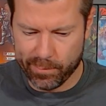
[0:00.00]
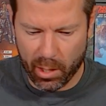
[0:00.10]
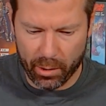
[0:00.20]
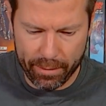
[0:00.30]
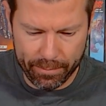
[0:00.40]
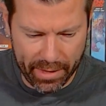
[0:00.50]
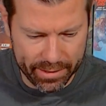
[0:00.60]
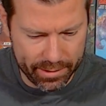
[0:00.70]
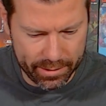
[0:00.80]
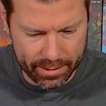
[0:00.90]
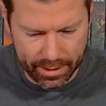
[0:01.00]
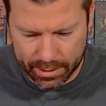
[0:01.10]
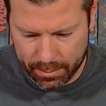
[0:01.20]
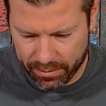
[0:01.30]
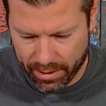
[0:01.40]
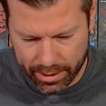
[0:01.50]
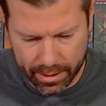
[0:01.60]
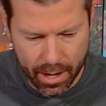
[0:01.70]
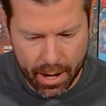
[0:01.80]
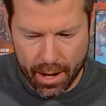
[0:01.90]
Okay, that seems fine.
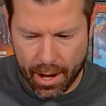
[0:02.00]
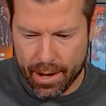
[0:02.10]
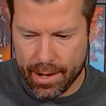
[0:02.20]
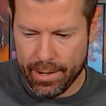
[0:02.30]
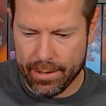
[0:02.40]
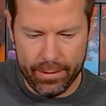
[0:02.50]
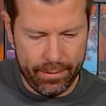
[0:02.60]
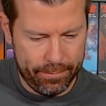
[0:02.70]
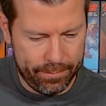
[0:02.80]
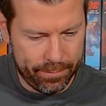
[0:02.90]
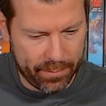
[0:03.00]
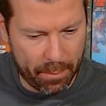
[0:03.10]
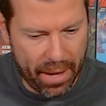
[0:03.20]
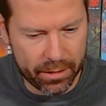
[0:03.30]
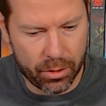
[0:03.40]
I'm back